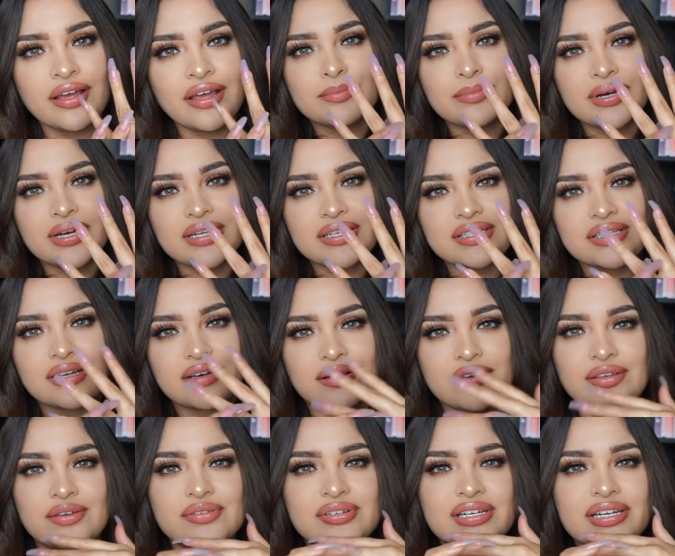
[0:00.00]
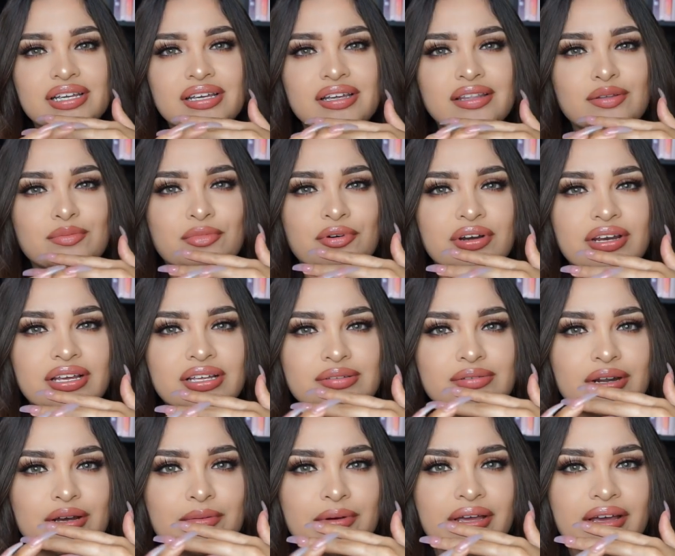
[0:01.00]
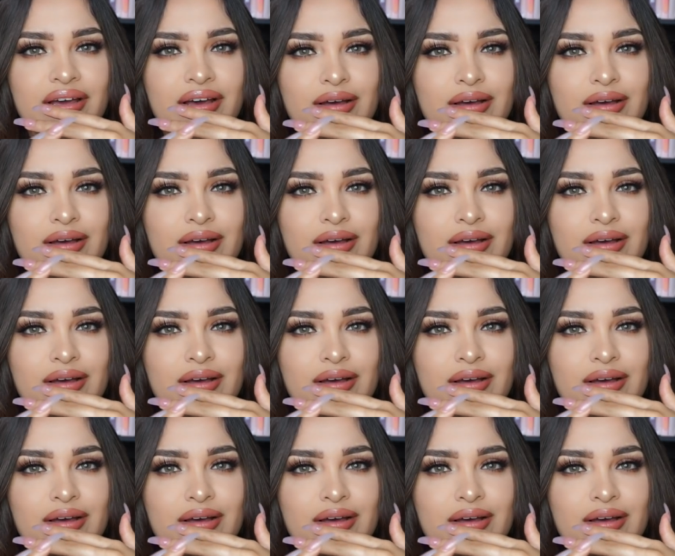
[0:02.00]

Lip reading: But usually in the mornings when I wake